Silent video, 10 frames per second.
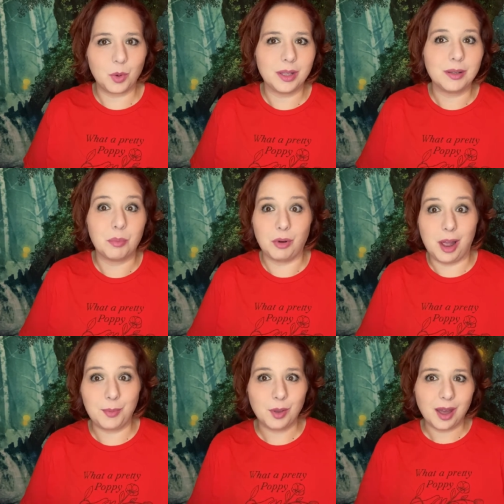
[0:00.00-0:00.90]
willing to
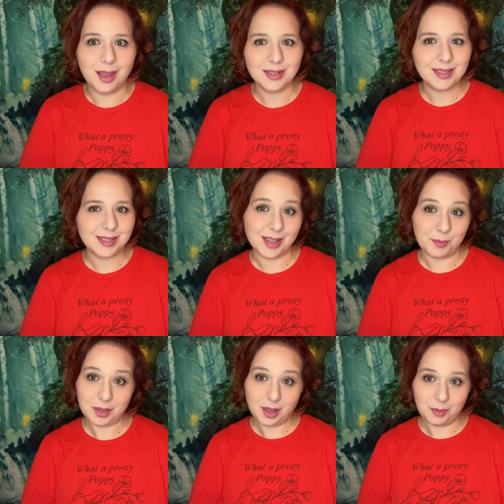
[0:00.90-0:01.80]
bribe you guys to give
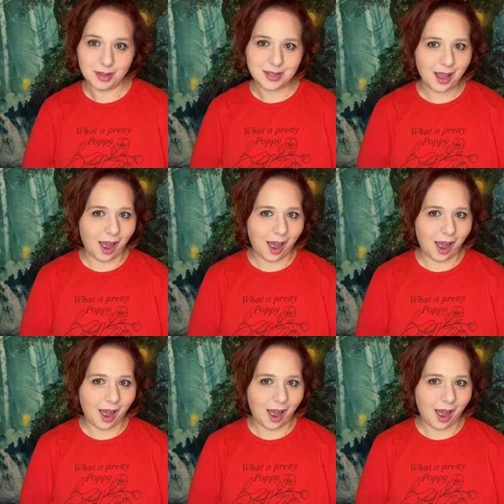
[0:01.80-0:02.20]
me comments?